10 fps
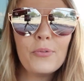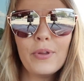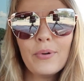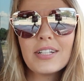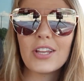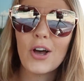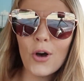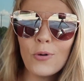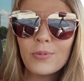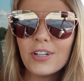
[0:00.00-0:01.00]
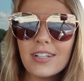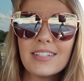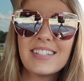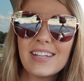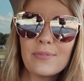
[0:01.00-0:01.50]
we went to Home
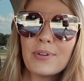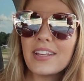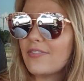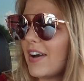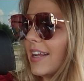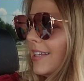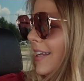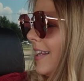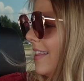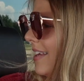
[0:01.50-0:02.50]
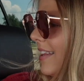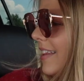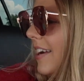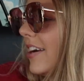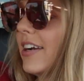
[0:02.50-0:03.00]
Goods, didn't really find anything
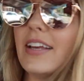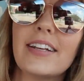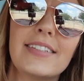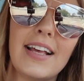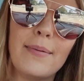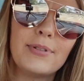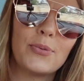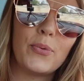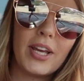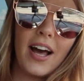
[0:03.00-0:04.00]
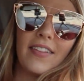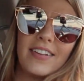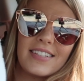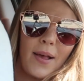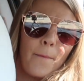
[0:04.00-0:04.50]
there except we got
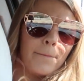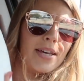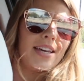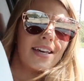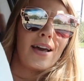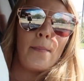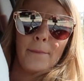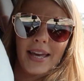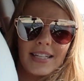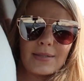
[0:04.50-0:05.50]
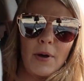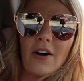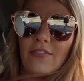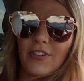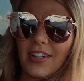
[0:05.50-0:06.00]
this big
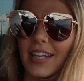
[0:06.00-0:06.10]
baseball for